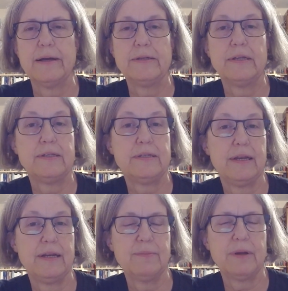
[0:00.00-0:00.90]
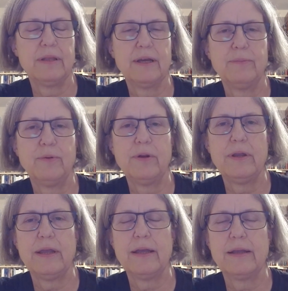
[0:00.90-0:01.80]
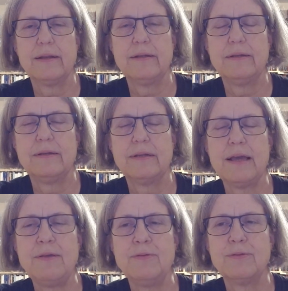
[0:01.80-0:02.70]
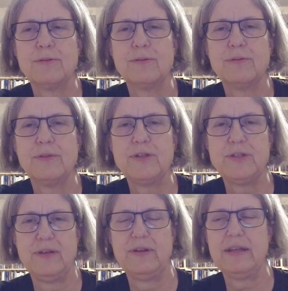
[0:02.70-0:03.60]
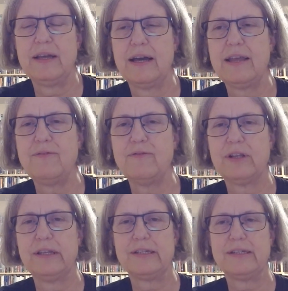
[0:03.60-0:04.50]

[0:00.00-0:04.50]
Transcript: Dunsany in my library, and this evening I've collected